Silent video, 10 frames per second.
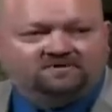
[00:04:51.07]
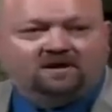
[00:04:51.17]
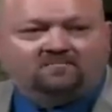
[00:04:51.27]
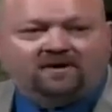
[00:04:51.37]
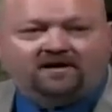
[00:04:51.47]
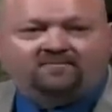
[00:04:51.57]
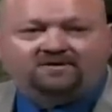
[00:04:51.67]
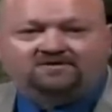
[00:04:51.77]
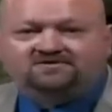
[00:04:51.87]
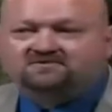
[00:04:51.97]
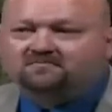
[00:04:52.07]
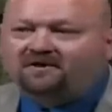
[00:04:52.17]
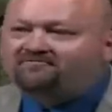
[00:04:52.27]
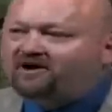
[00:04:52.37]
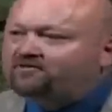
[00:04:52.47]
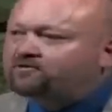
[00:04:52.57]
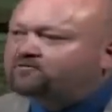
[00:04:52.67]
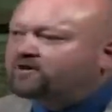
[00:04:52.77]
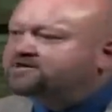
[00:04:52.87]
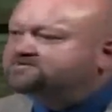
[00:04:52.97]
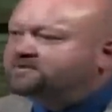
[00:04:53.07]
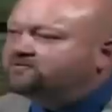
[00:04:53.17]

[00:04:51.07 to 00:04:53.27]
young man because my father had raised